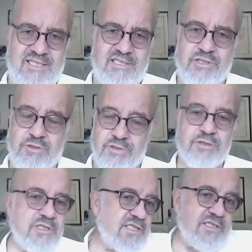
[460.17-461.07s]
in
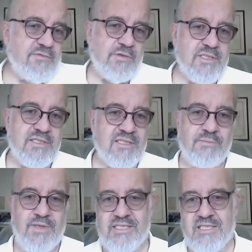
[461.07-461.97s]
Jewish tradition. Of course, it's
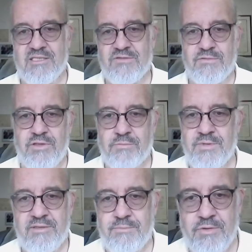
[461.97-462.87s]
the basis for Yom
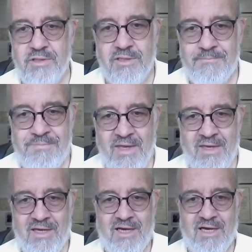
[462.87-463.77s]
Kippur.
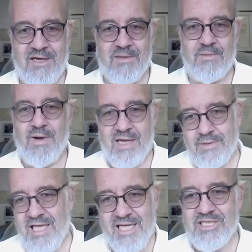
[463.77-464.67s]
The
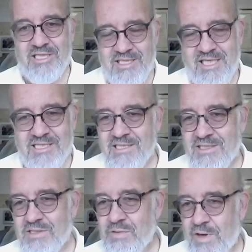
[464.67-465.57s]
Bible actually doesn't
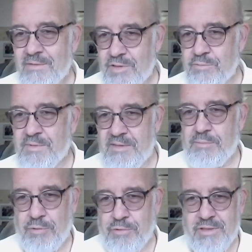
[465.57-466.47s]
describe Yom
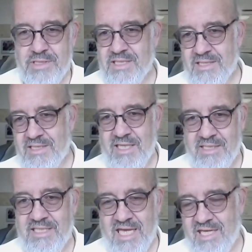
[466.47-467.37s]
Kippur as
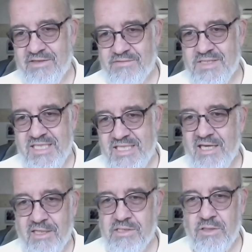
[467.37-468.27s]
a day of
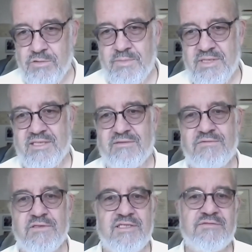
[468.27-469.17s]
seeking atonement and
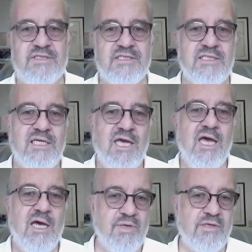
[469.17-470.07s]
forgiveness,
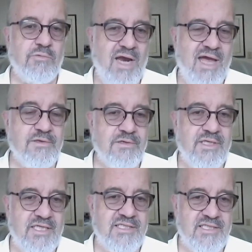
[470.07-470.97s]
but
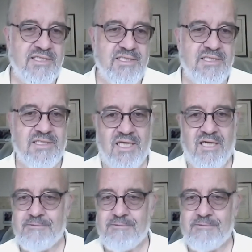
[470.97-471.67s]
rather it is